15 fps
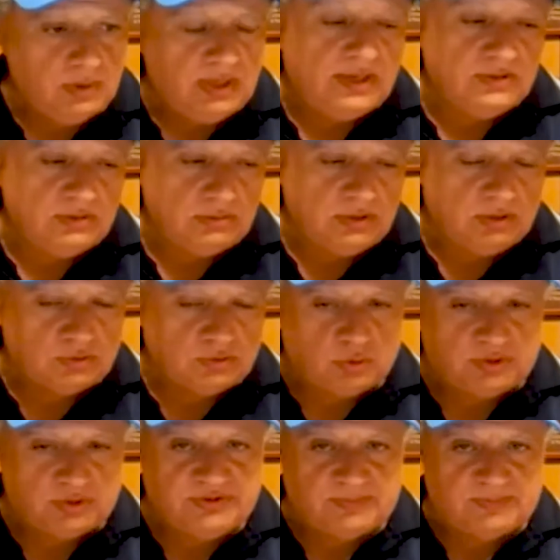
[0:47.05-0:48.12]
And,
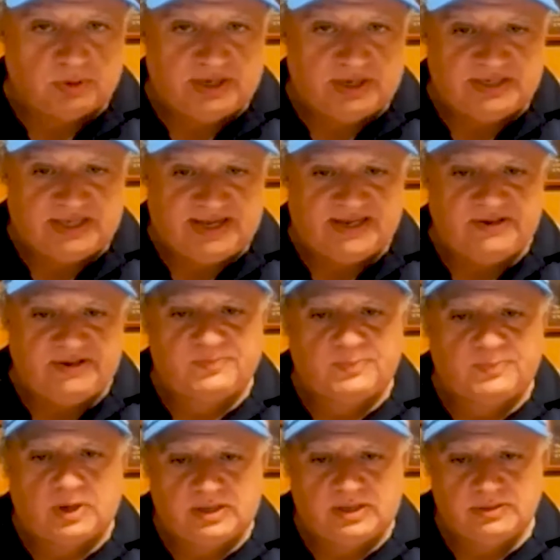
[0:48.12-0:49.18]
Jordan did play in the 80s,
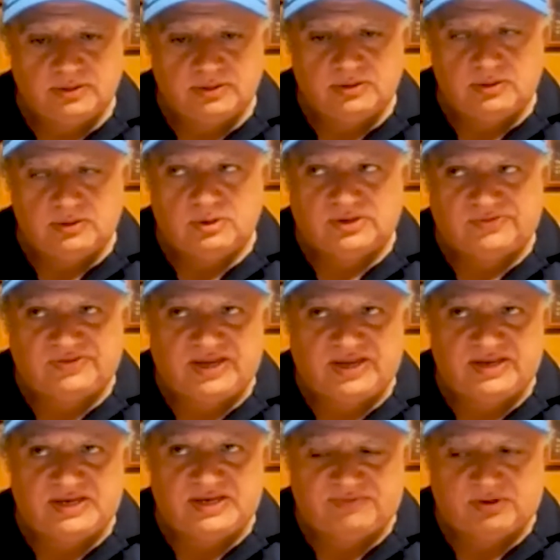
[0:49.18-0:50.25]
but you could say he
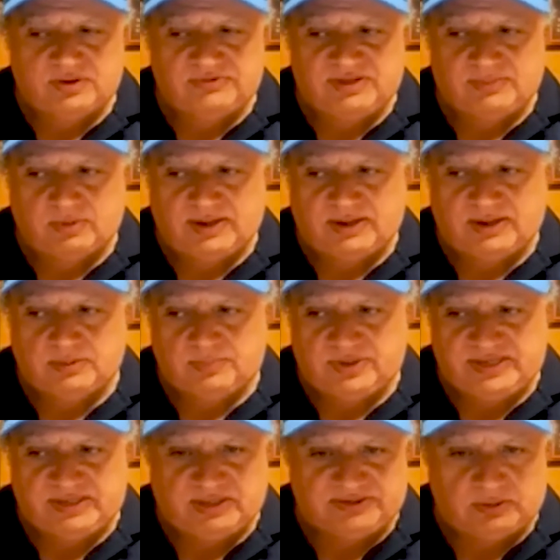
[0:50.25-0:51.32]
didn't have a good team around him,
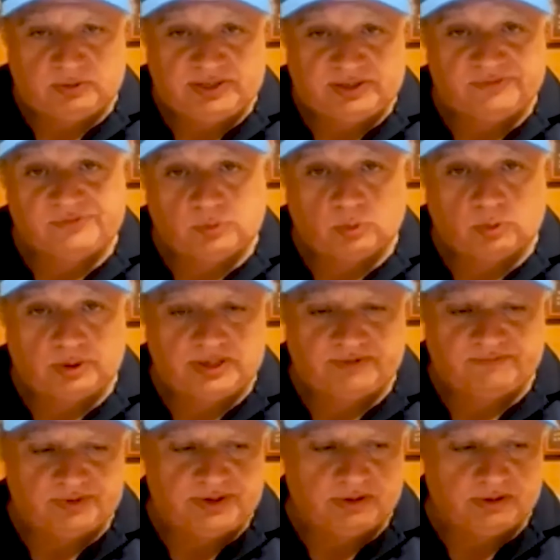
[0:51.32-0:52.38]
but he led the league in scoring
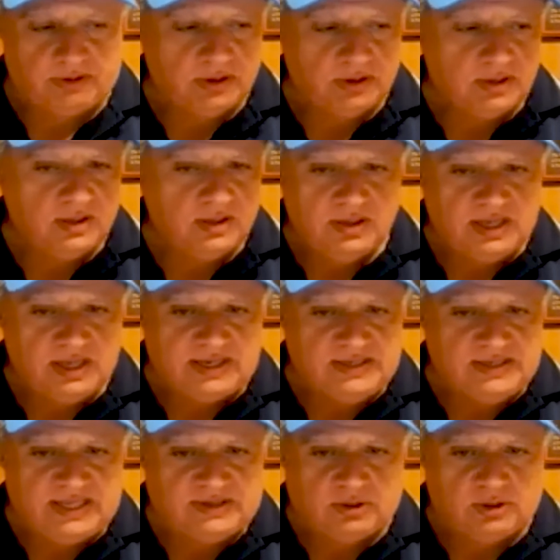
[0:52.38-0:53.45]
every year. And
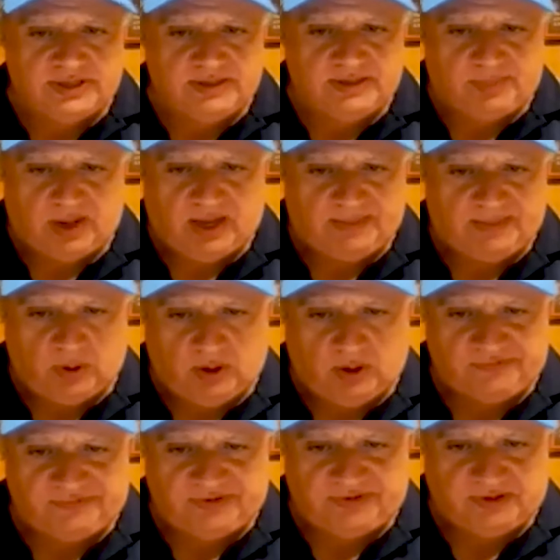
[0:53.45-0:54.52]
he couldn't get by
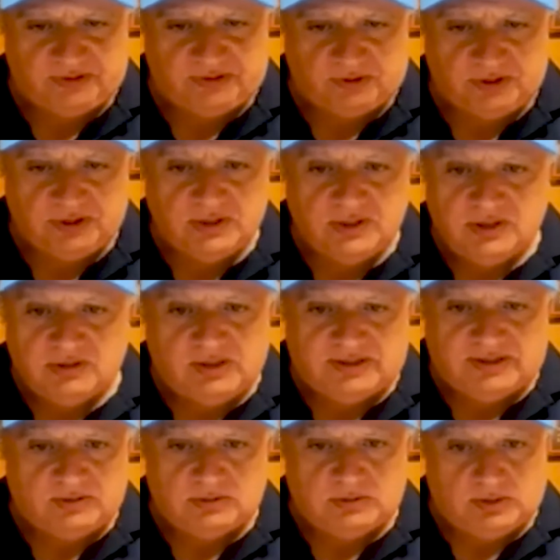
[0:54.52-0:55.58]
Boston, or
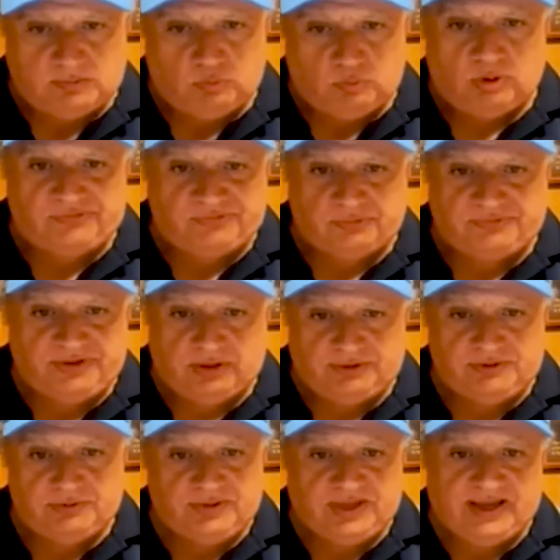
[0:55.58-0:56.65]
like Wilkes will tell
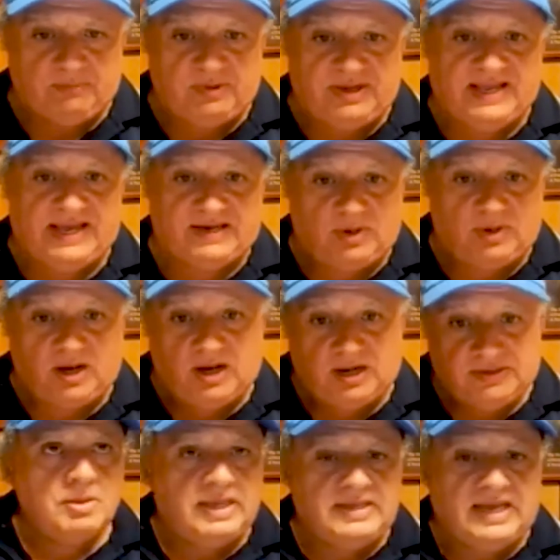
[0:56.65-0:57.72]
you that. We had him
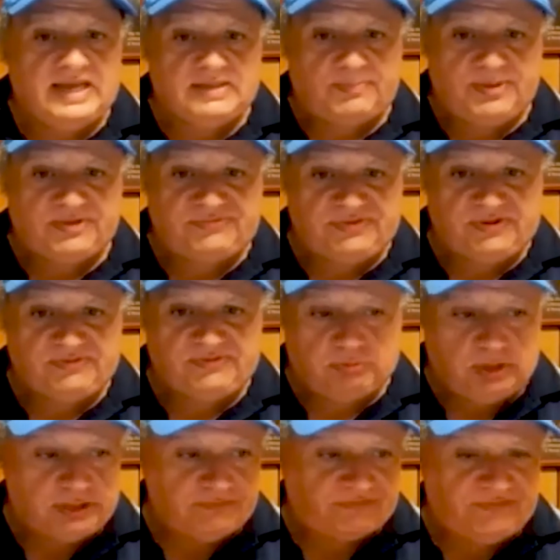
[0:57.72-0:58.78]
on. And the Pistons
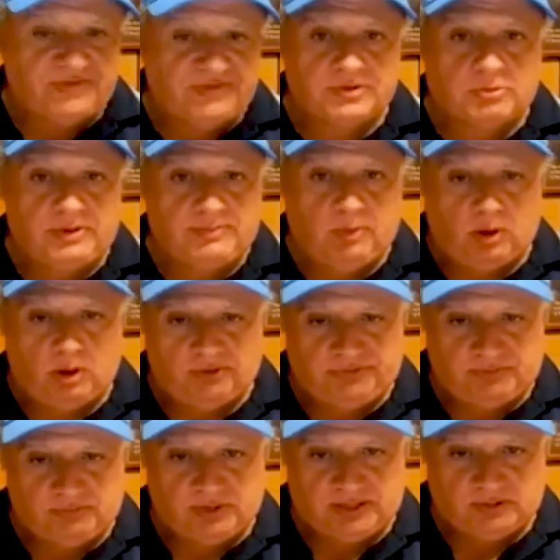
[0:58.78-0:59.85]
physically mauled
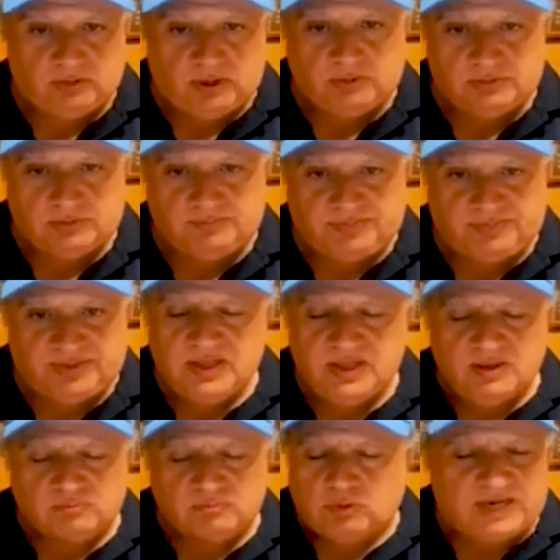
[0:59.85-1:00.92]
them, let alone beat.
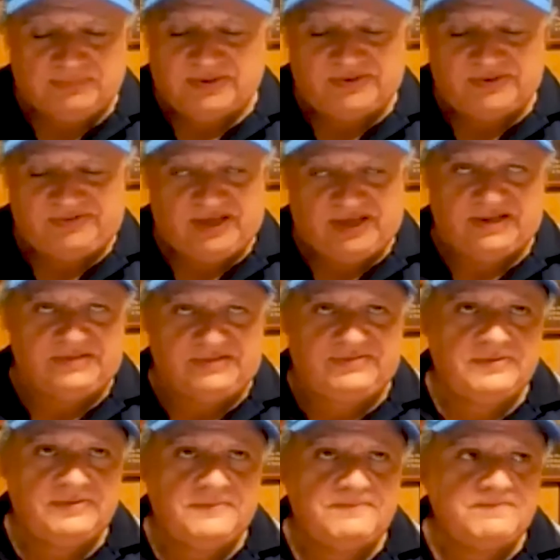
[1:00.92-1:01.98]
Rodman said
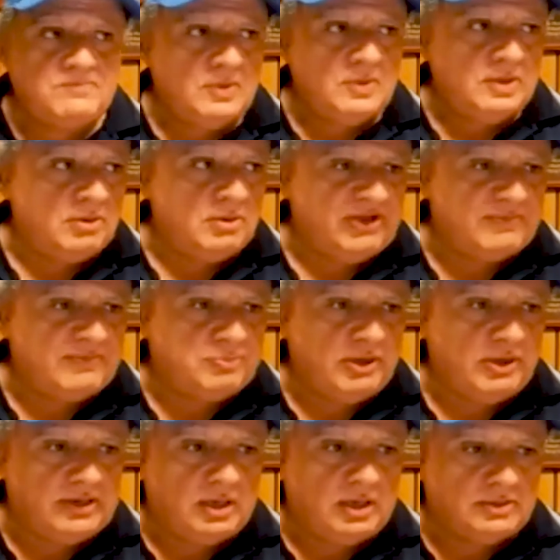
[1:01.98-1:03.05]
it. He goes, I
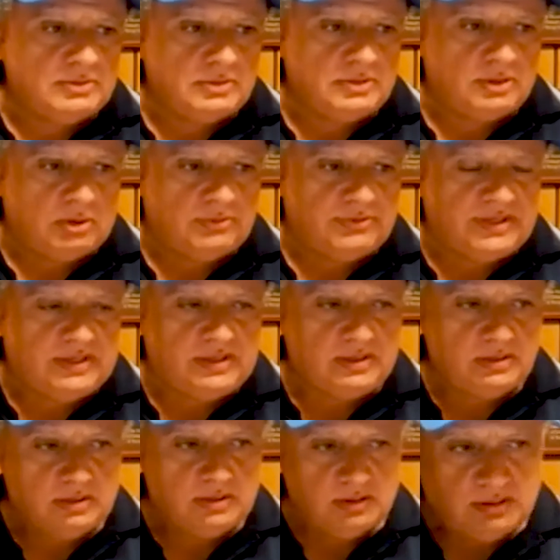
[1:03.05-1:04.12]
played on, the
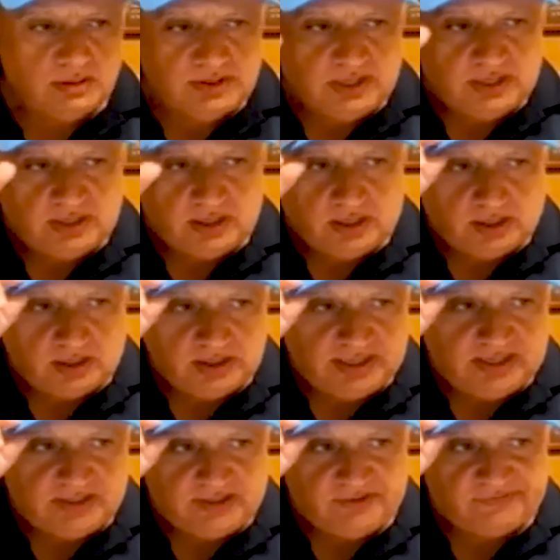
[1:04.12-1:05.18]

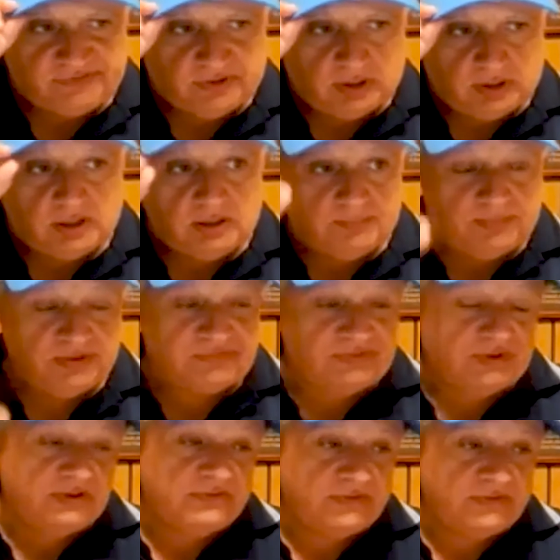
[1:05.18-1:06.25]
80s
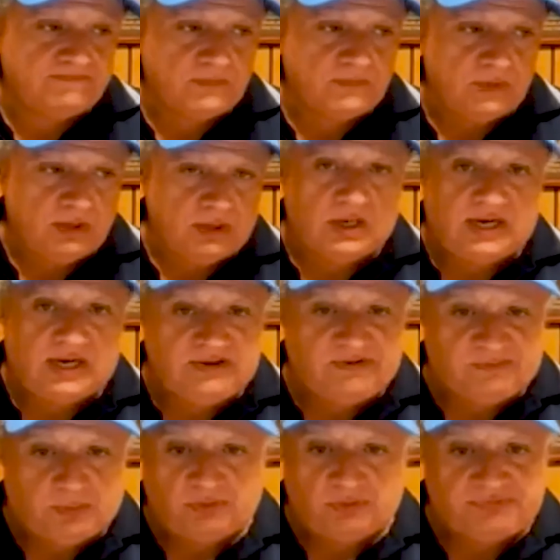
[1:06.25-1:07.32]
Pistons,
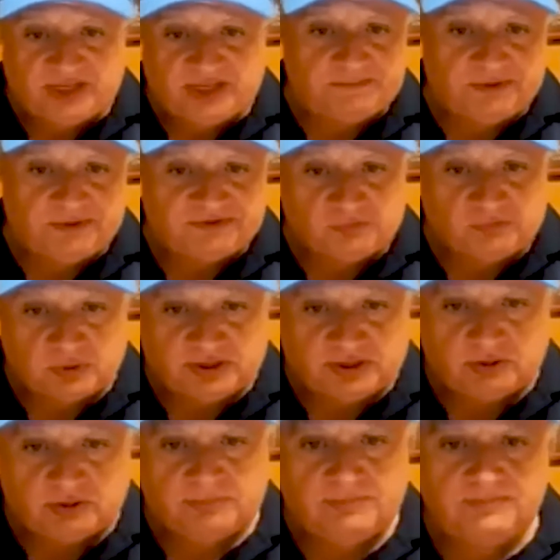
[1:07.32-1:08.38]
90s Bulls, the 80s Pistons would have
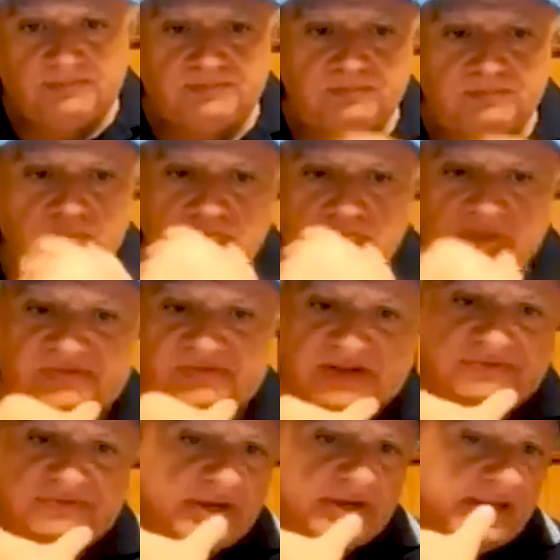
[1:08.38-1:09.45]
killed him. He said
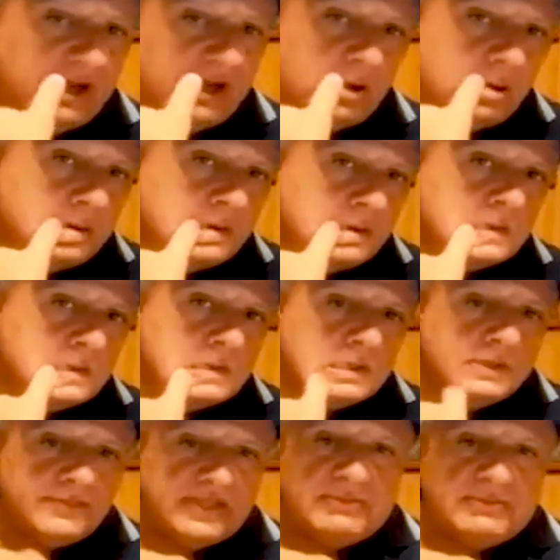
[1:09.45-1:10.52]
it straight out.
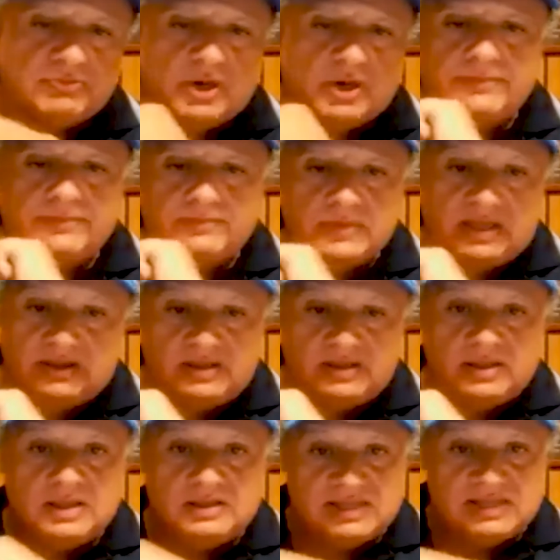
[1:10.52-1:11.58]
He was right.
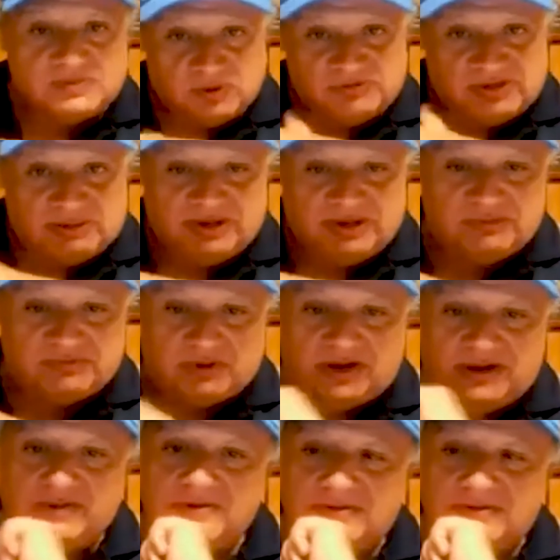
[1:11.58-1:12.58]
That's about time when he was right.